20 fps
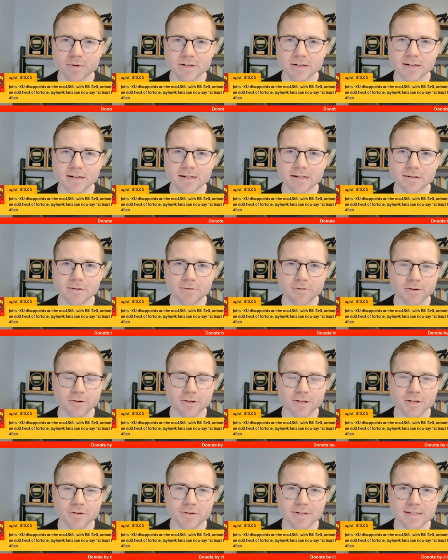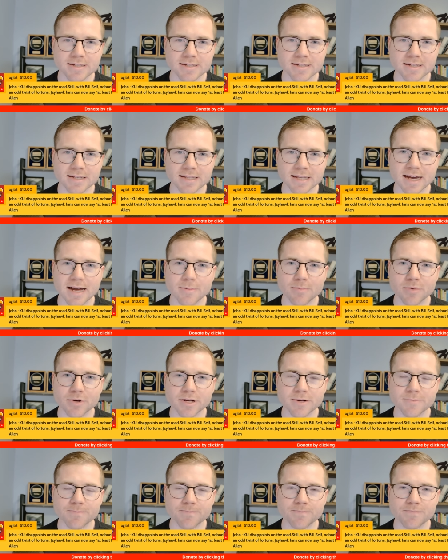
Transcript: And clearly you did see that. But